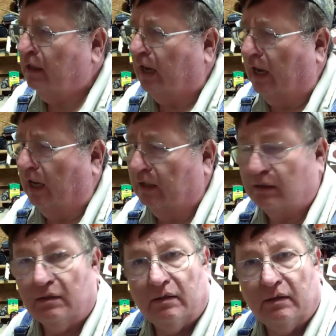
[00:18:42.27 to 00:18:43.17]
uh,
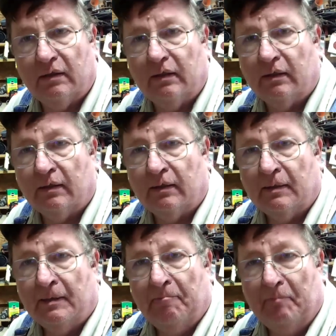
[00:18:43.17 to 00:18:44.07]

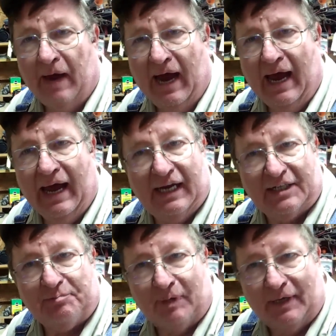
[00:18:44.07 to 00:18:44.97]
my
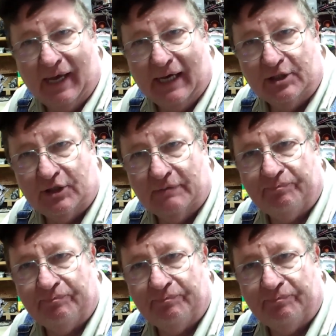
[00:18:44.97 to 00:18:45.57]
explanation